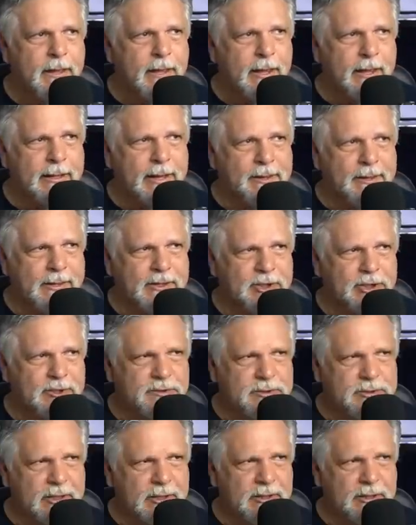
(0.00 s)
and I think it's
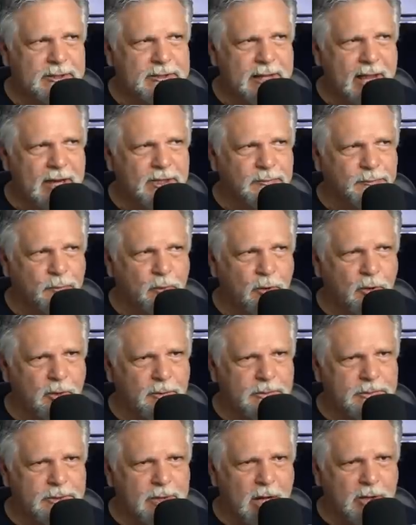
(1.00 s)
just
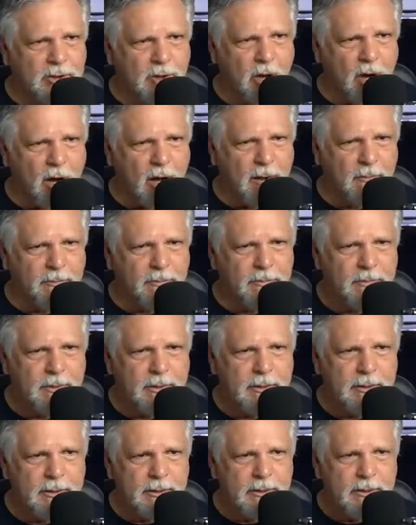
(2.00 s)
Cichlid-Forum.com.
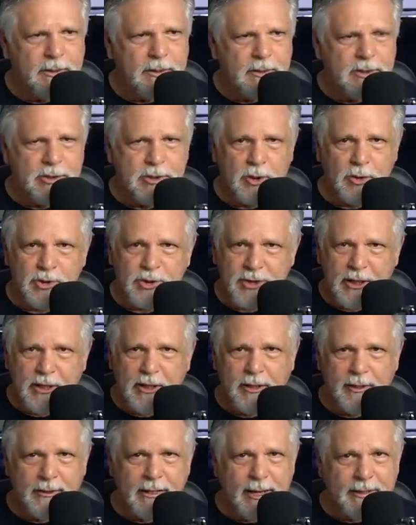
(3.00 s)
So
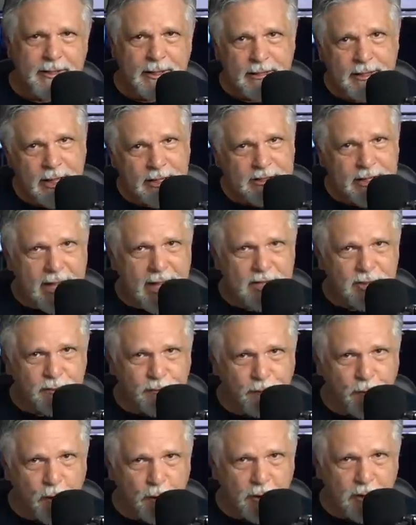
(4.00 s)
Cichlid and then a dash
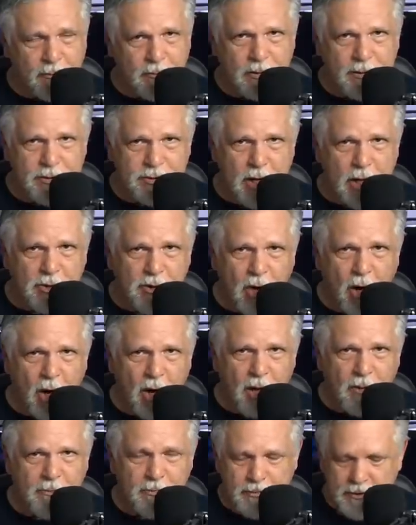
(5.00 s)

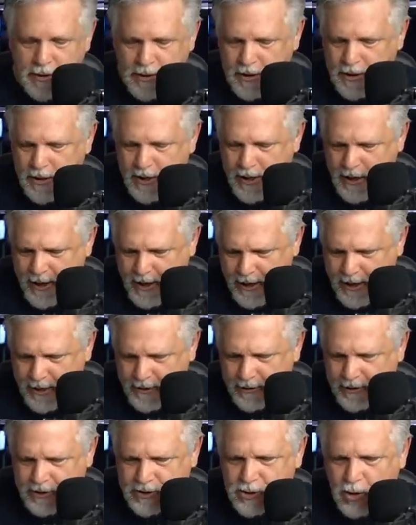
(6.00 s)
forum.com.
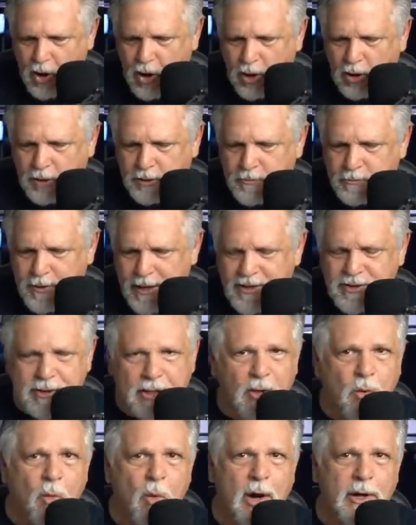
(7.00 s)
And it's called
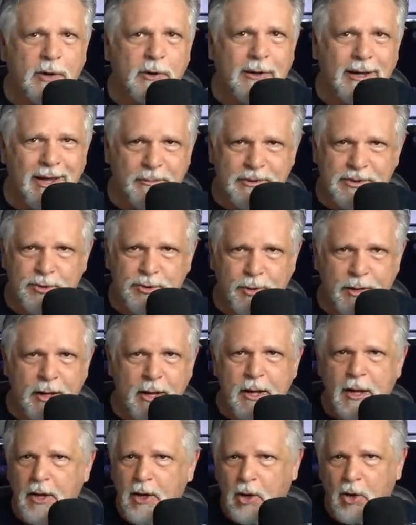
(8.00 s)
Basic Water Chemistry.
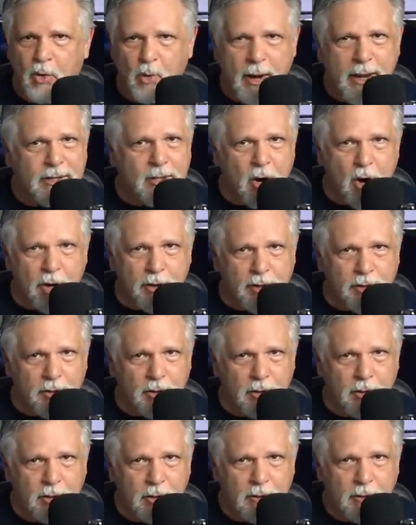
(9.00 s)
Great
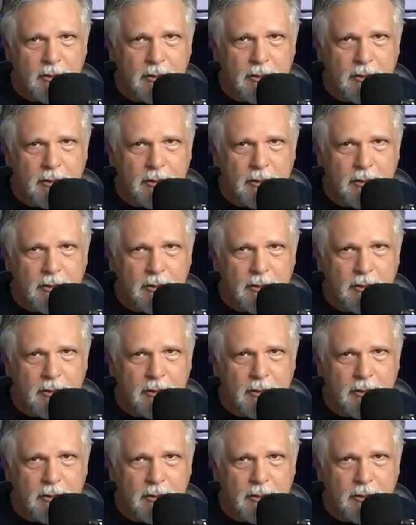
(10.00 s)
article.